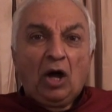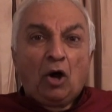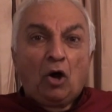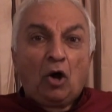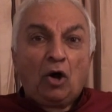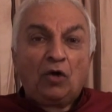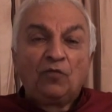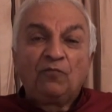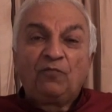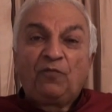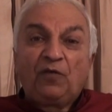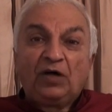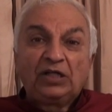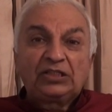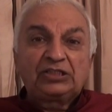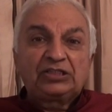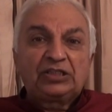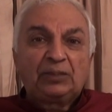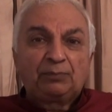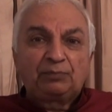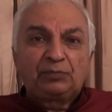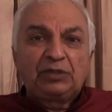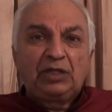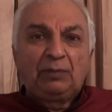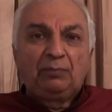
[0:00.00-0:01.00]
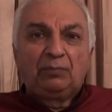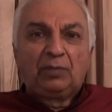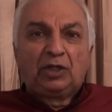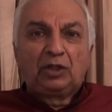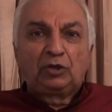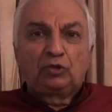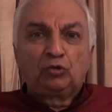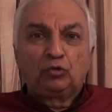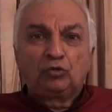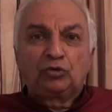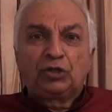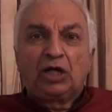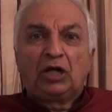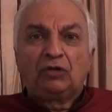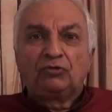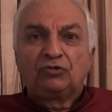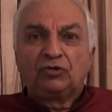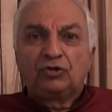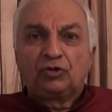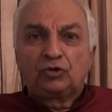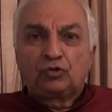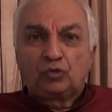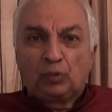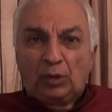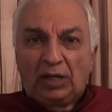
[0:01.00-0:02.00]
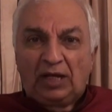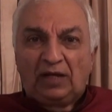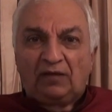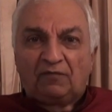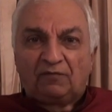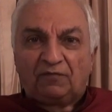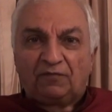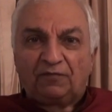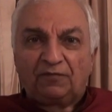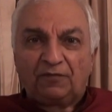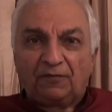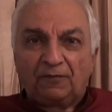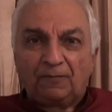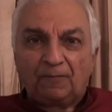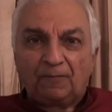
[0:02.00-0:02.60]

on 1st September 2012,